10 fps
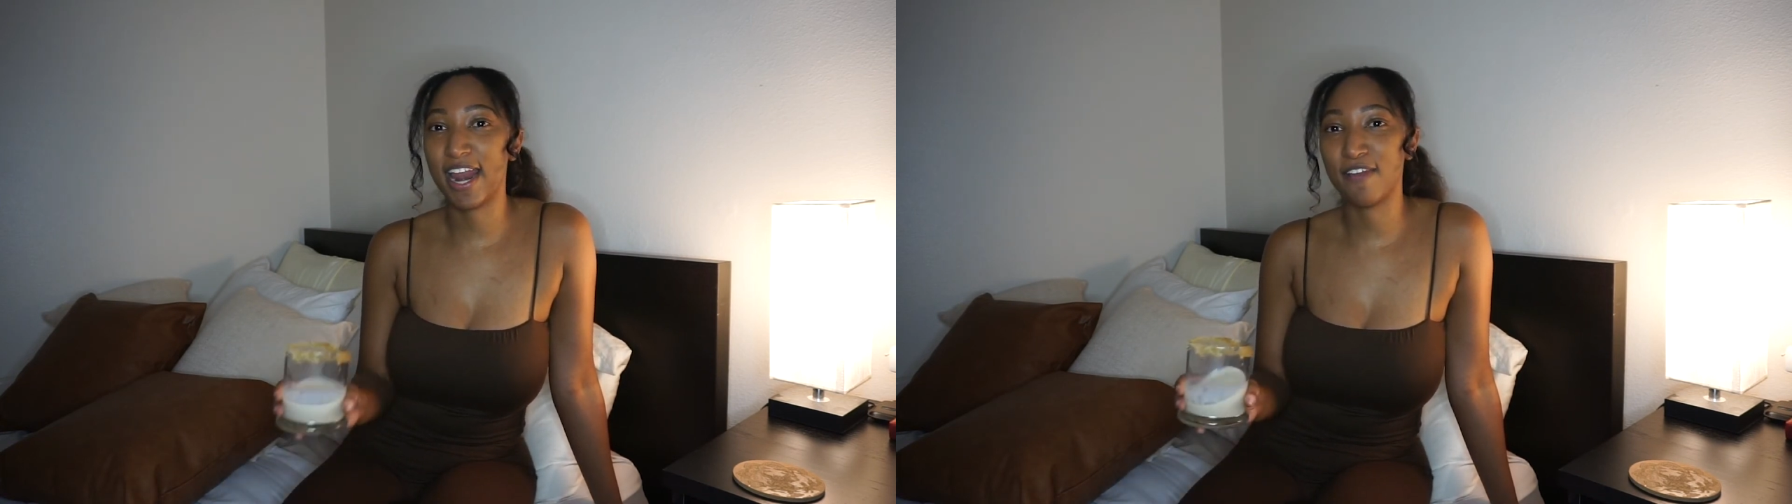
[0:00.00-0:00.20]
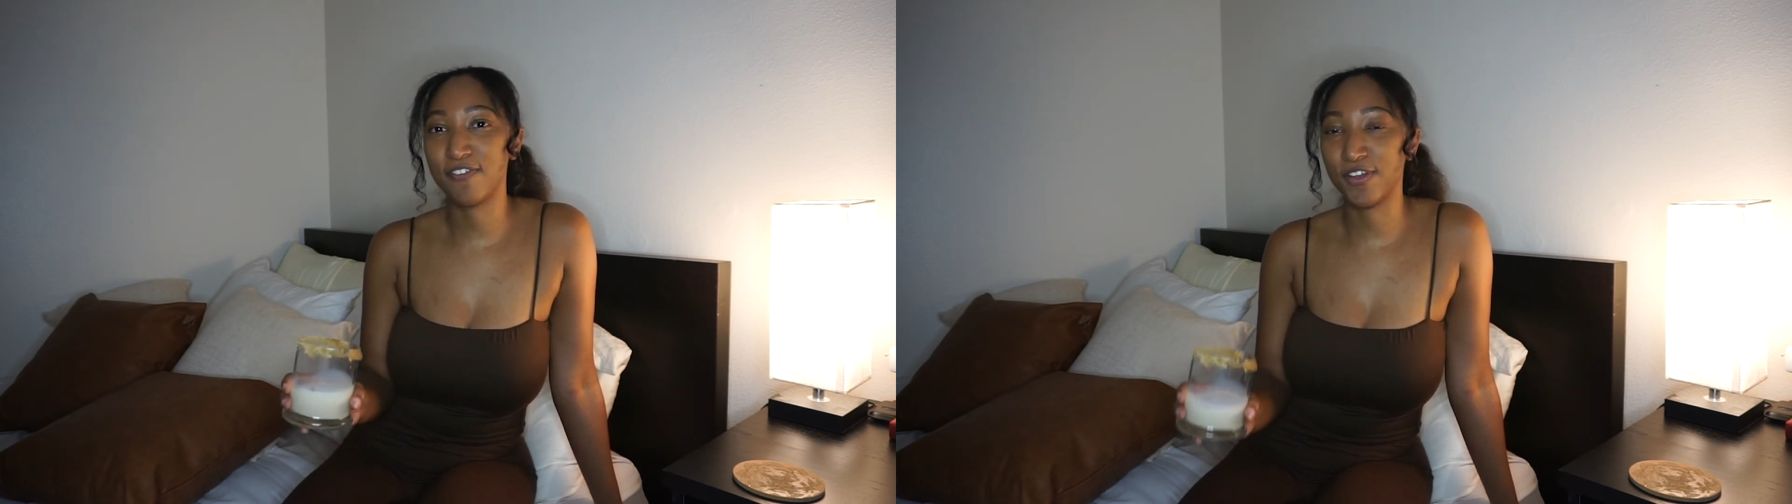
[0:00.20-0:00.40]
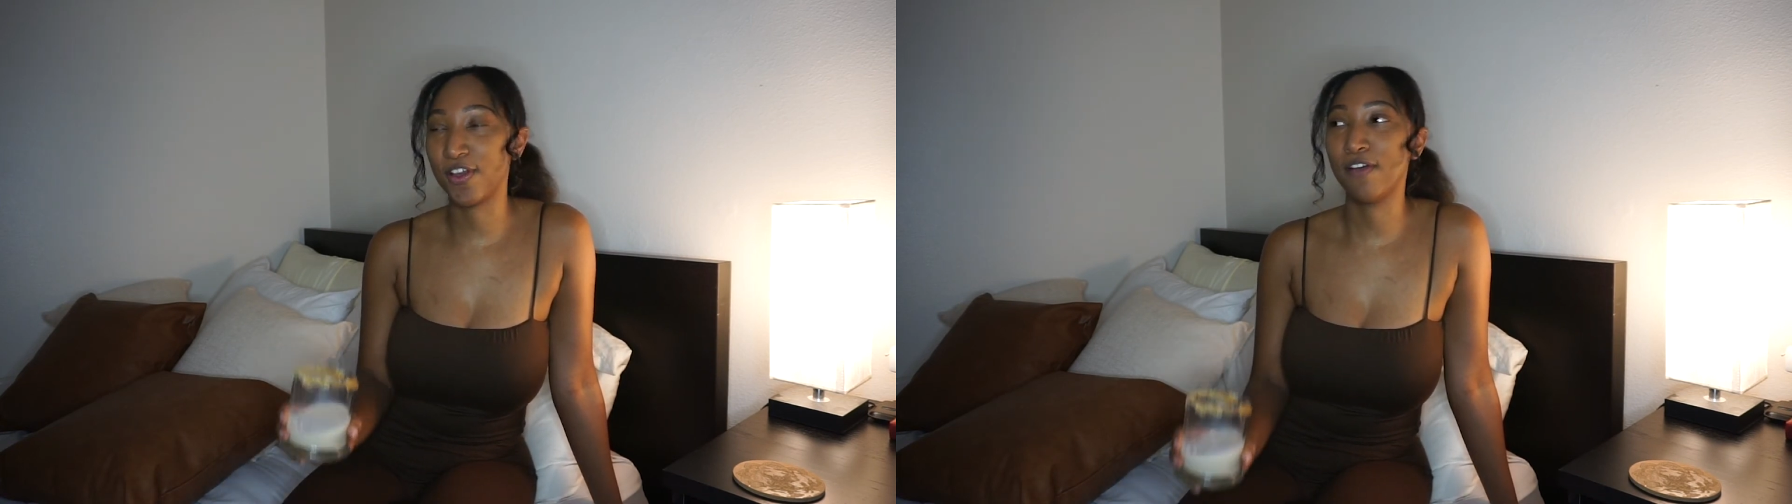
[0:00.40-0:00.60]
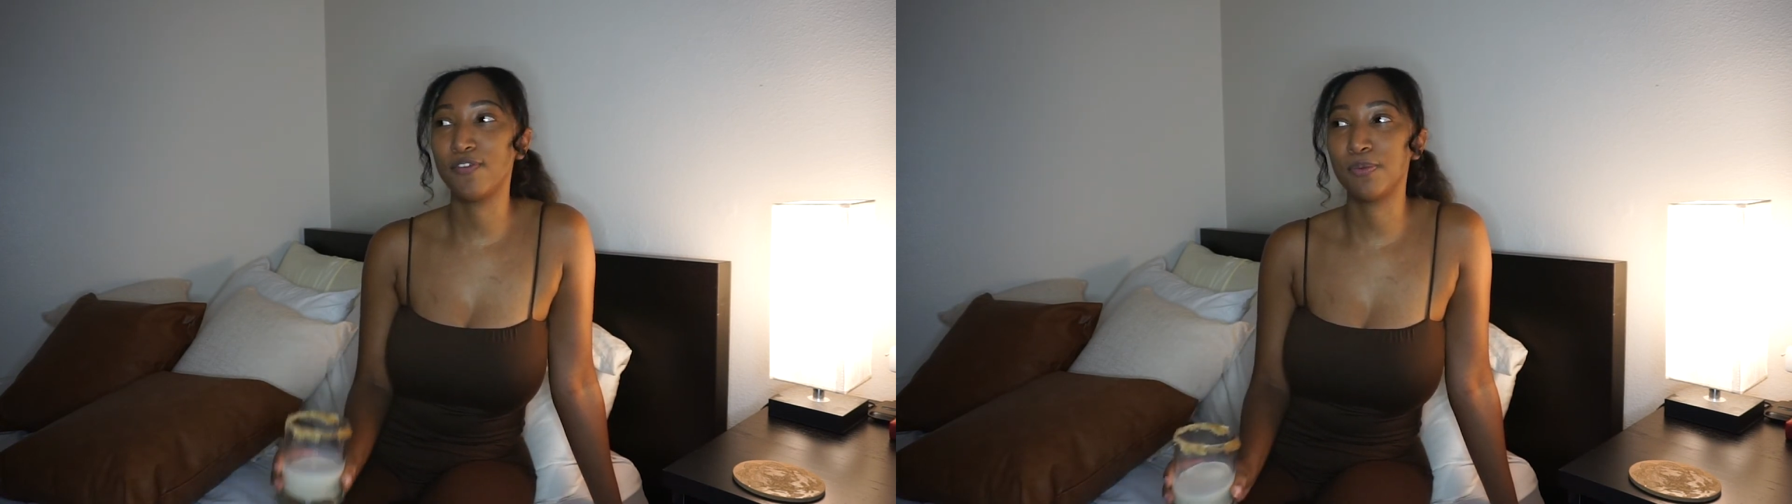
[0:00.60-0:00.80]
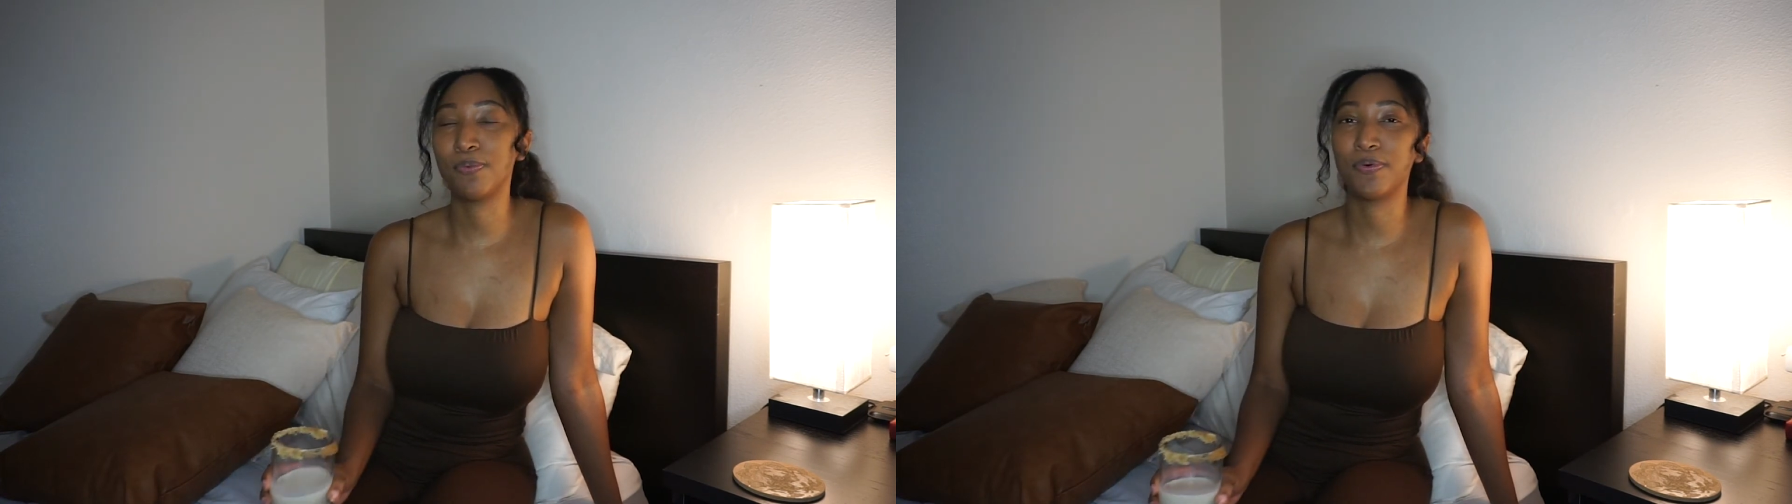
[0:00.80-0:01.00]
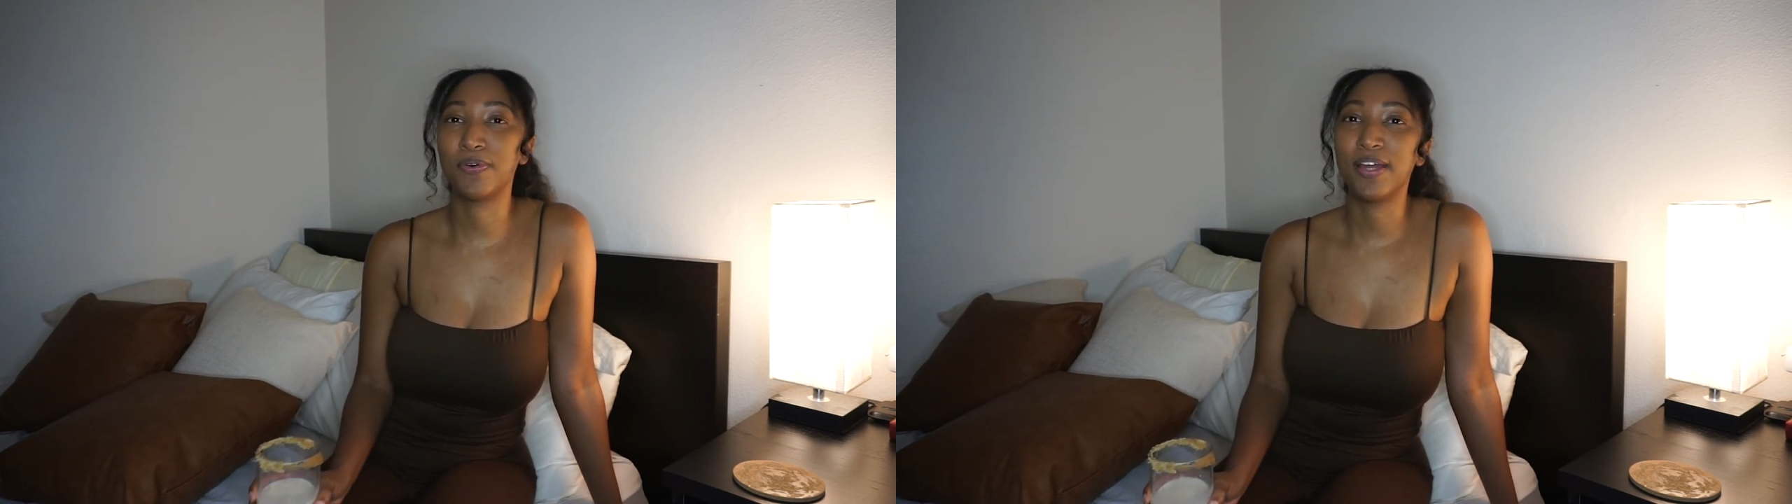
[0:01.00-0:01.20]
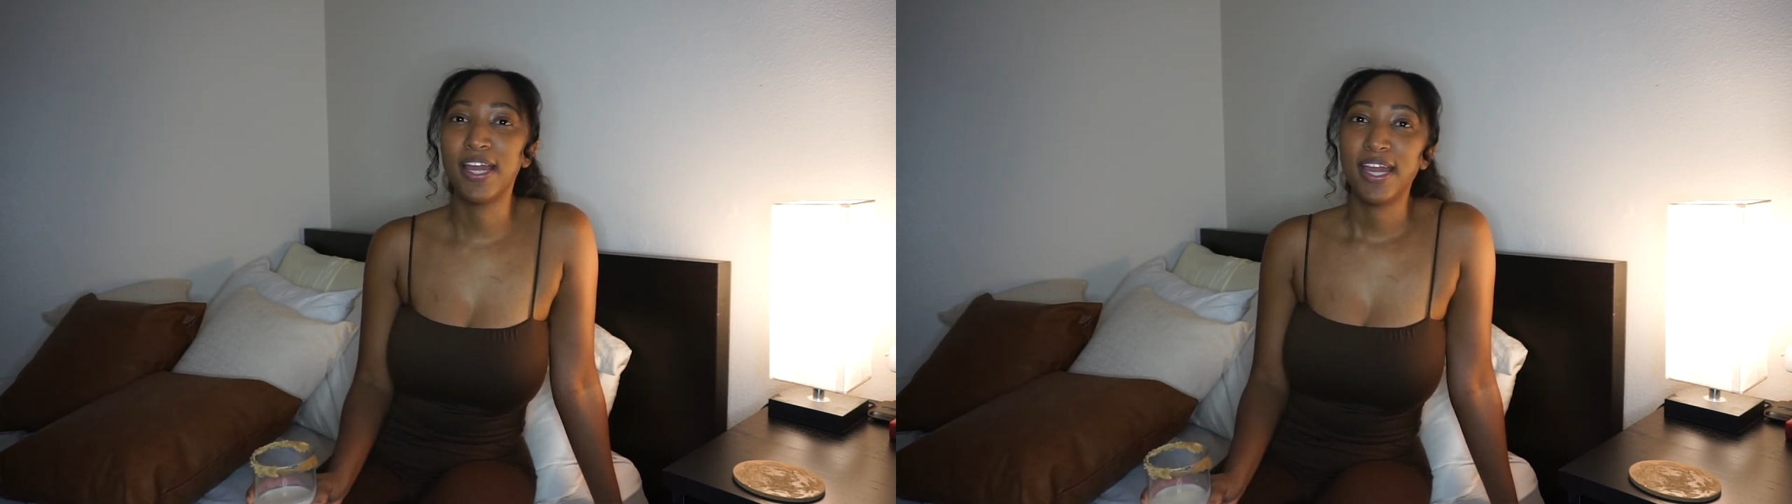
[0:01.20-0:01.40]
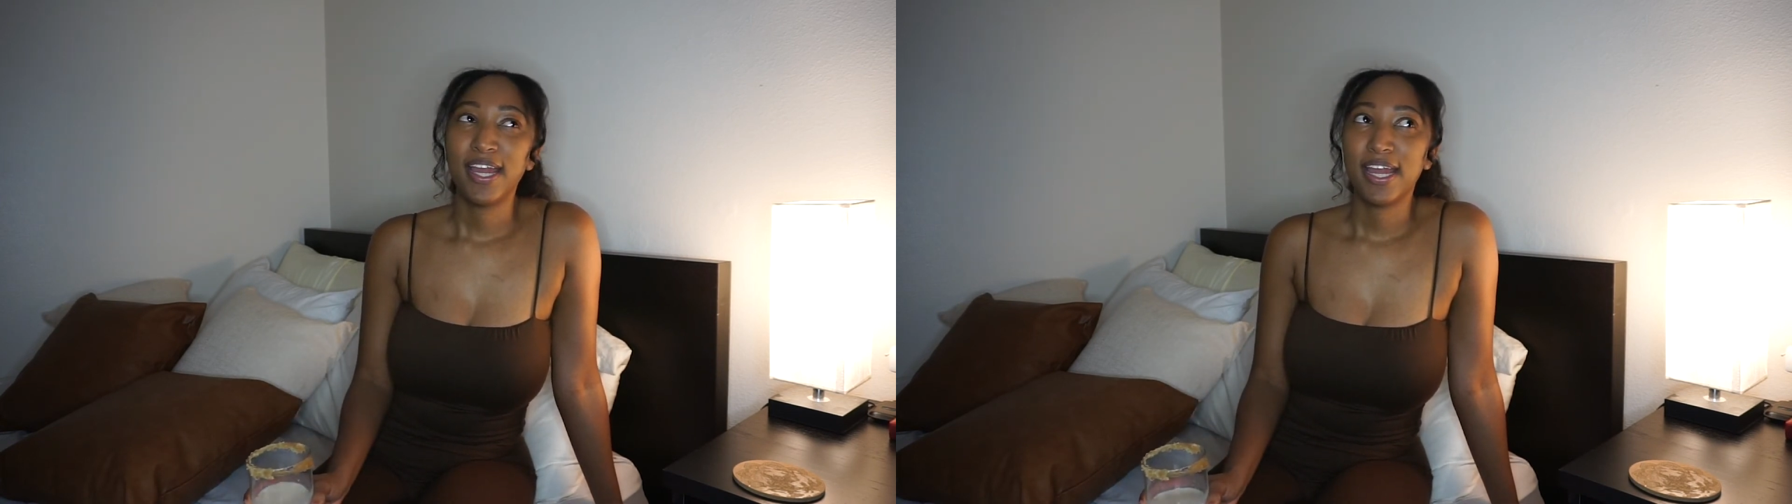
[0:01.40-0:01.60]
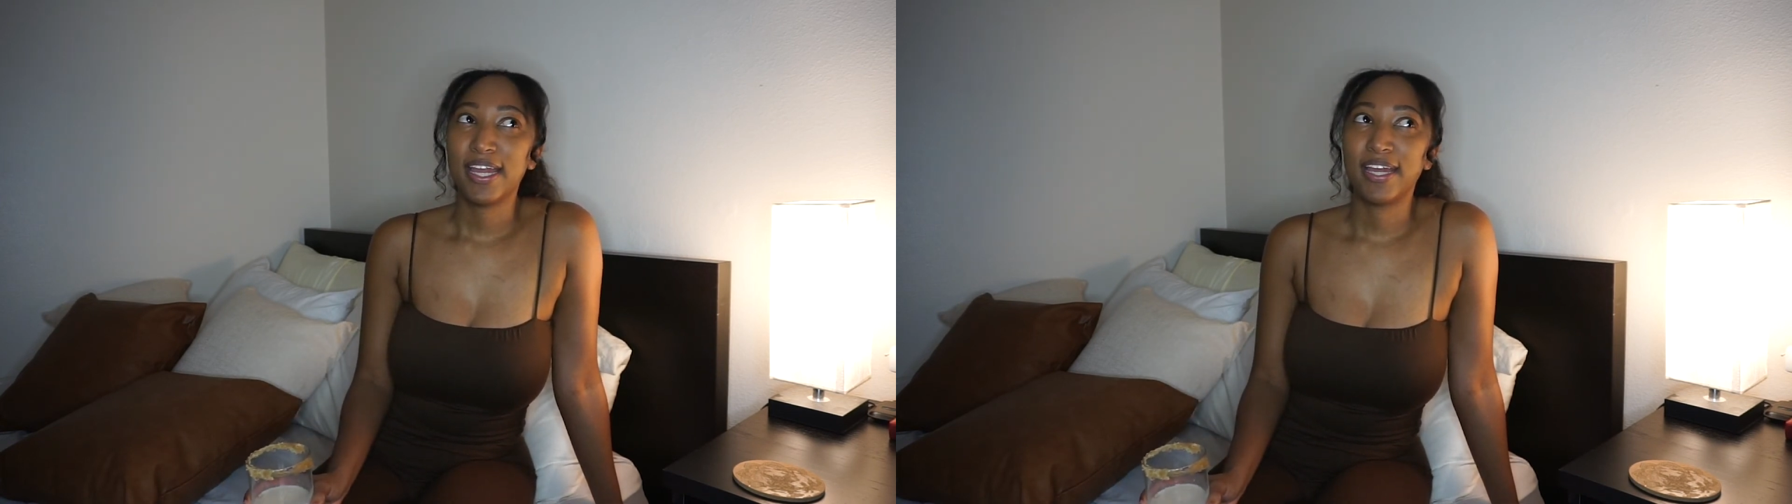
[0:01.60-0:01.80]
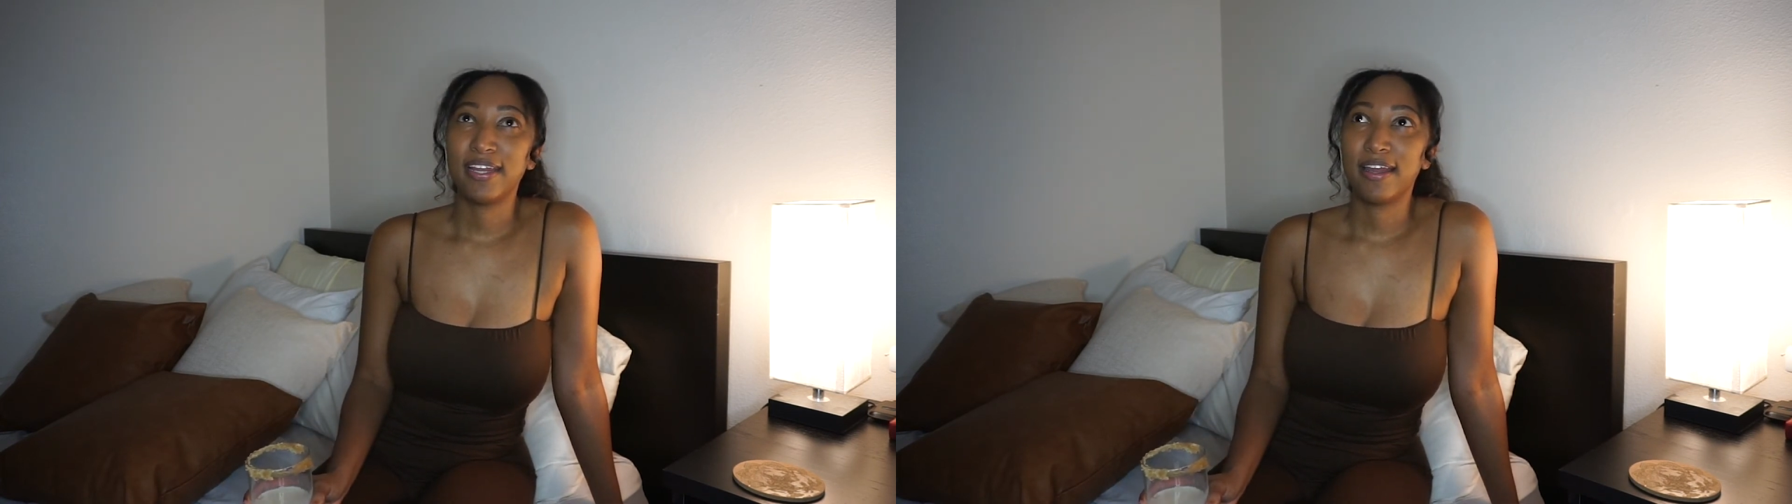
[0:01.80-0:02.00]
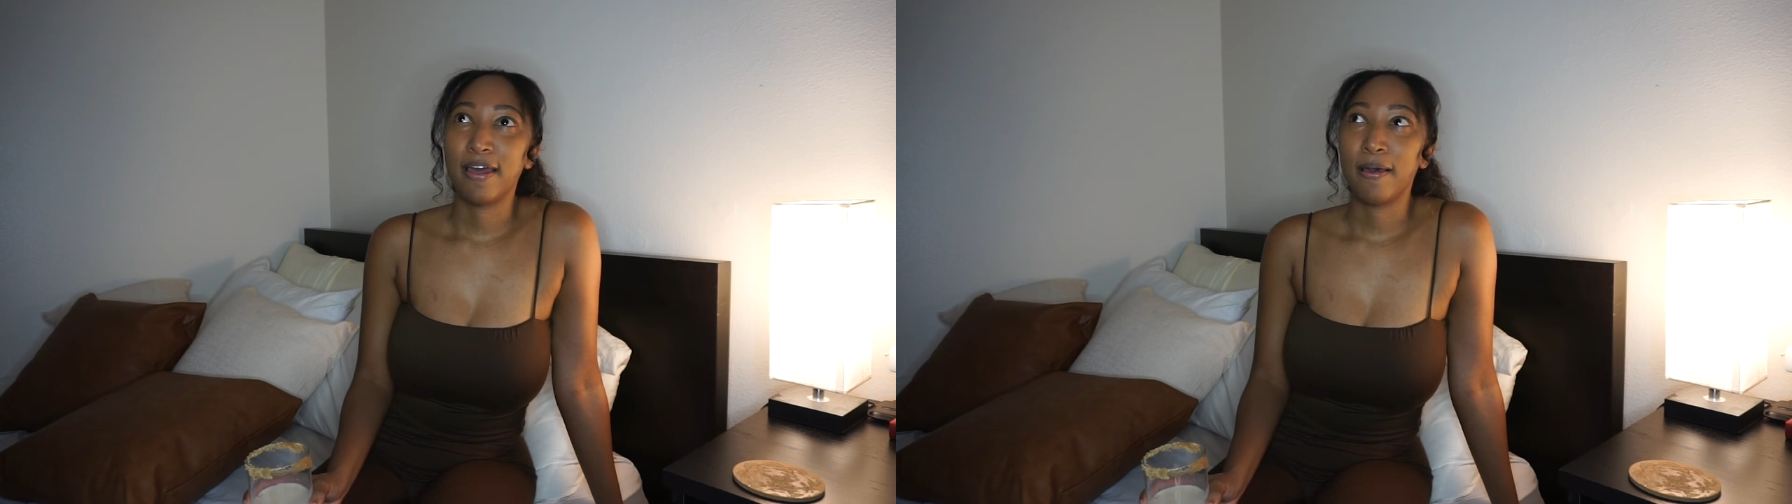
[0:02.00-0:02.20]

I feel comfortable and